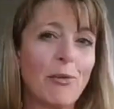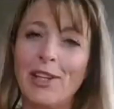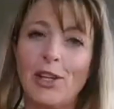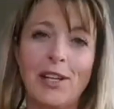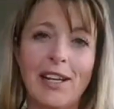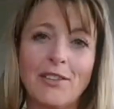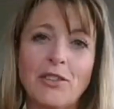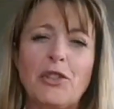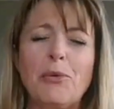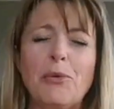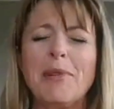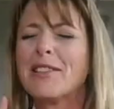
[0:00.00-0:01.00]
a really good answer
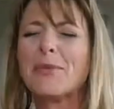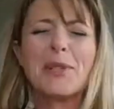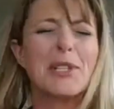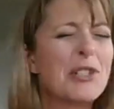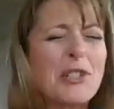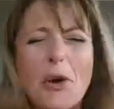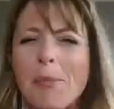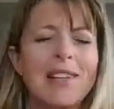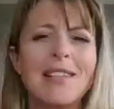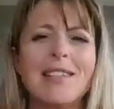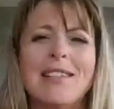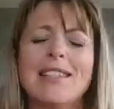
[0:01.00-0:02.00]
to because there were so many